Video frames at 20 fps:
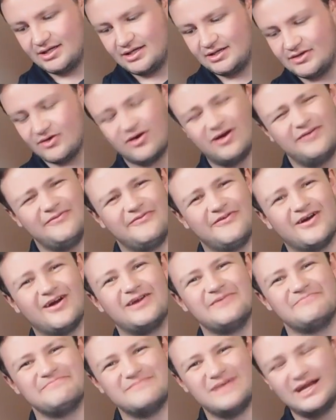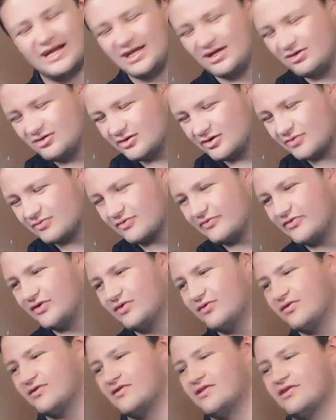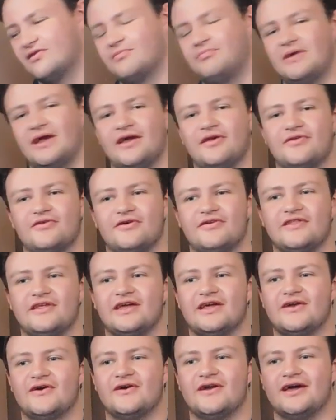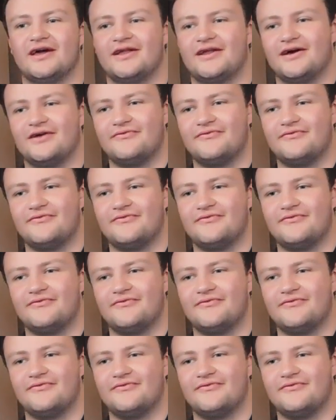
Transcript: There aren't very many good reviews of this bass on the internet.